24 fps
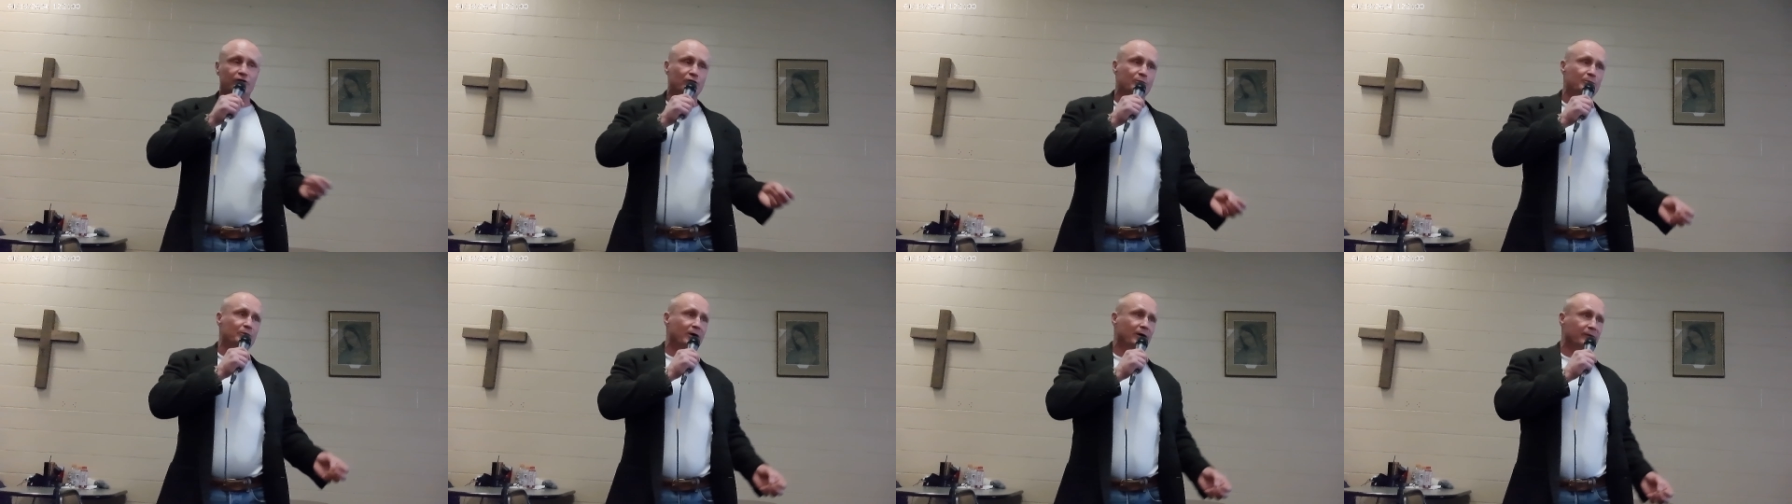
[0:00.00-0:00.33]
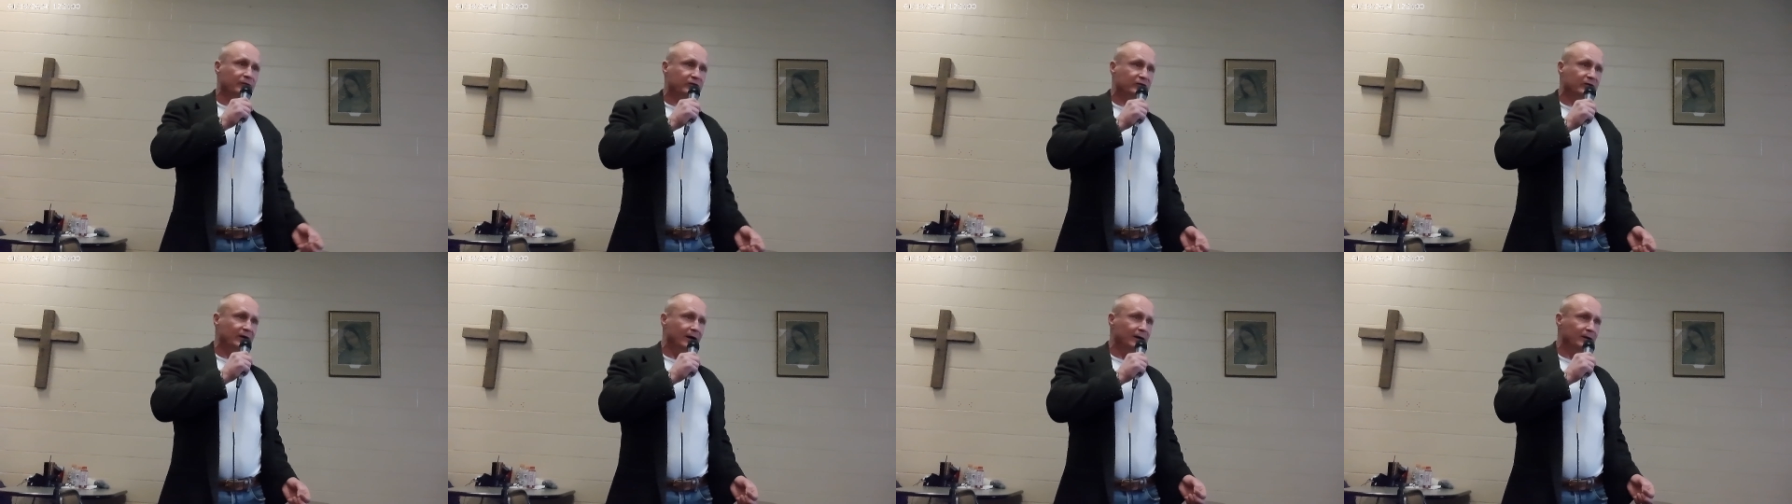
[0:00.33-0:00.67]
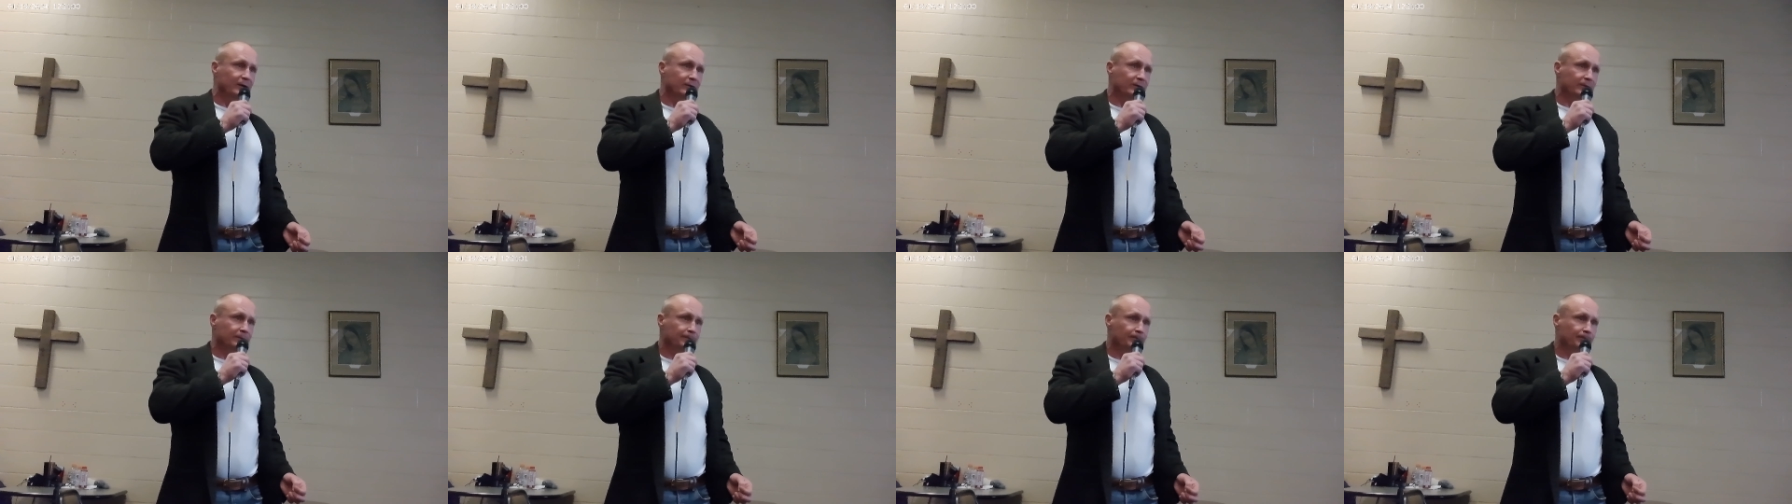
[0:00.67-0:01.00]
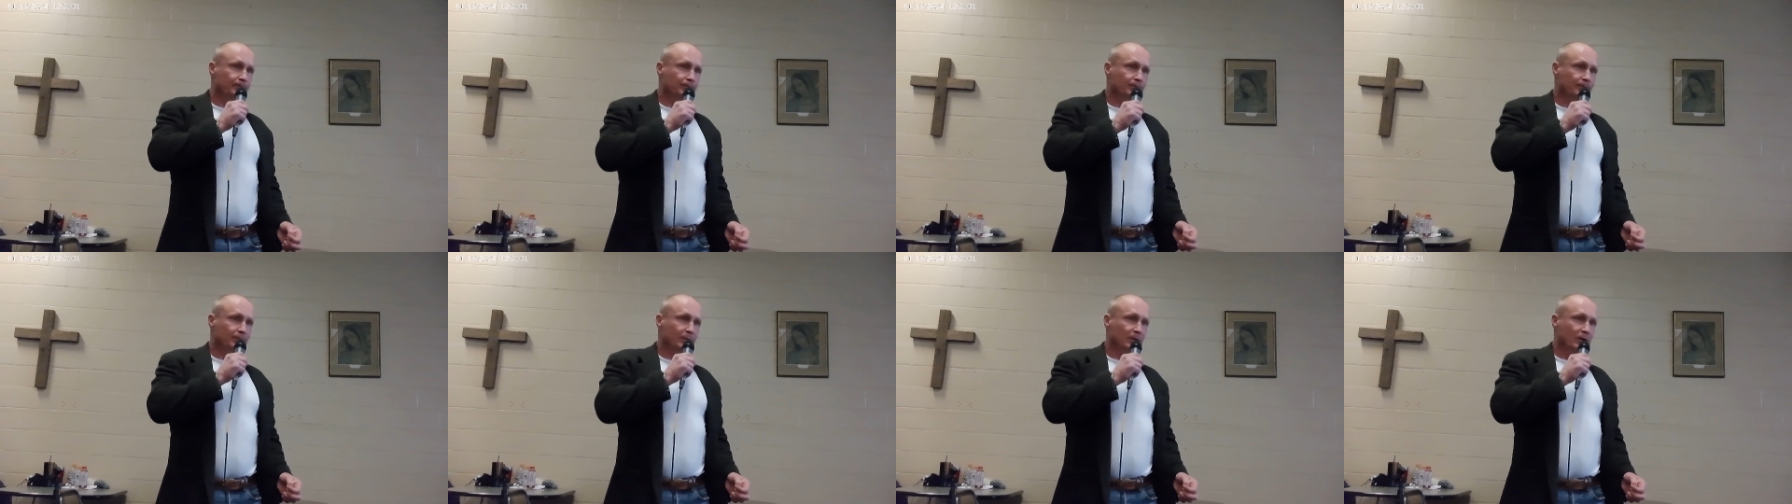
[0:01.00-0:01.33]
whom you have sent.
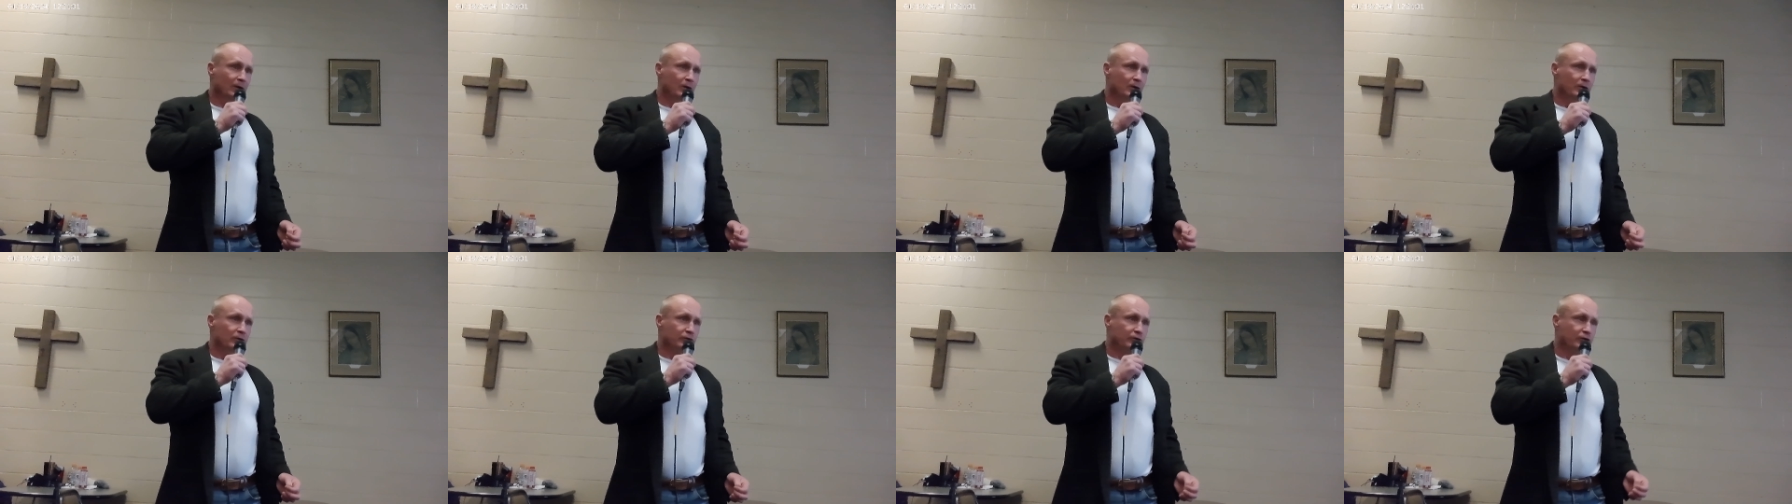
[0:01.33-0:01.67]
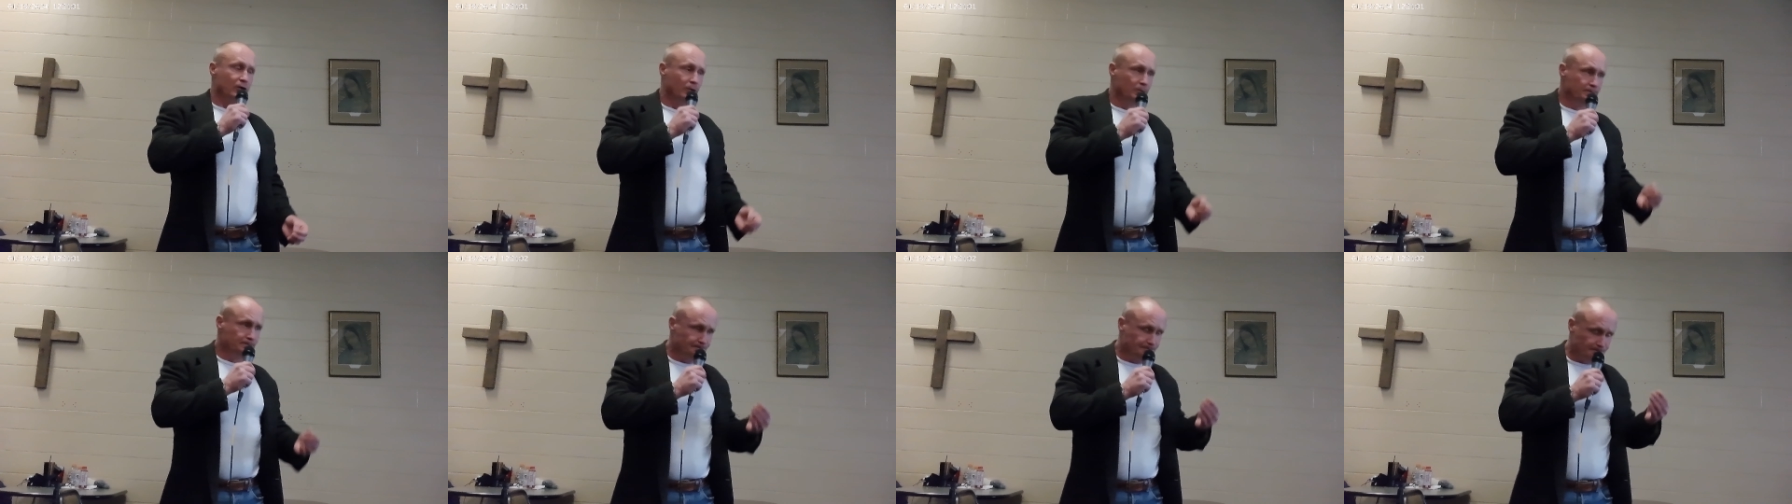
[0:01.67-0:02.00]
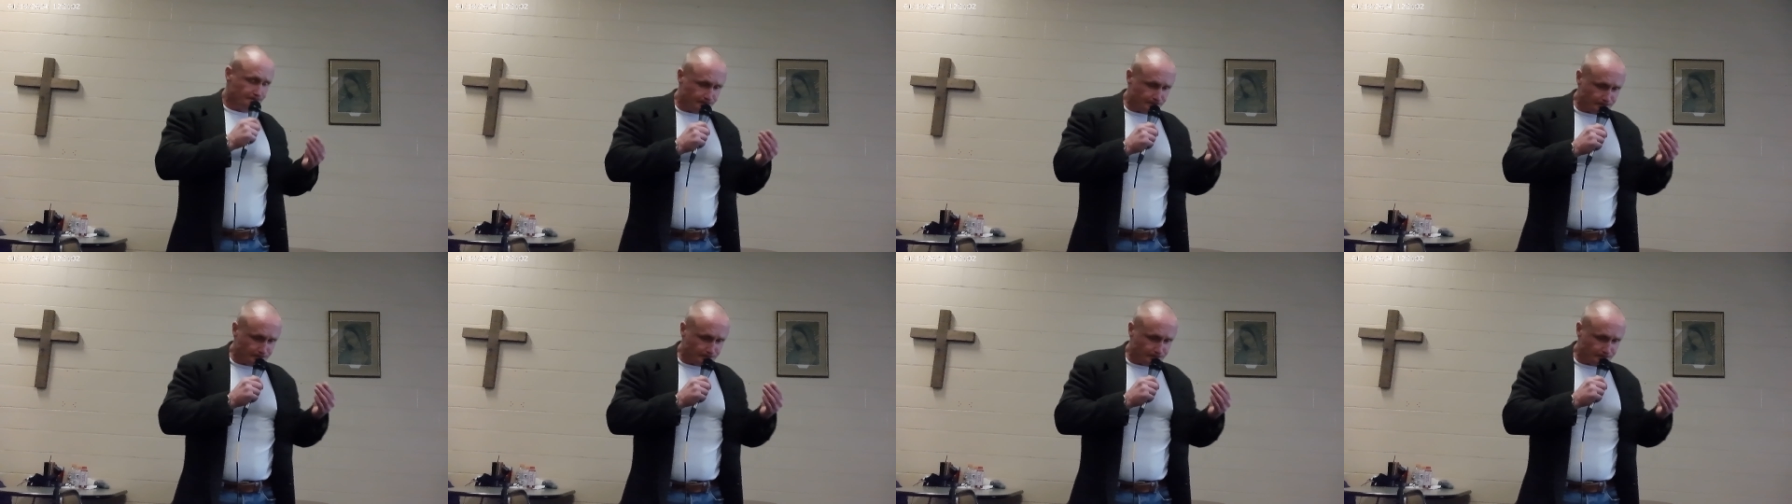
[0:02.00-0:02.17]
So,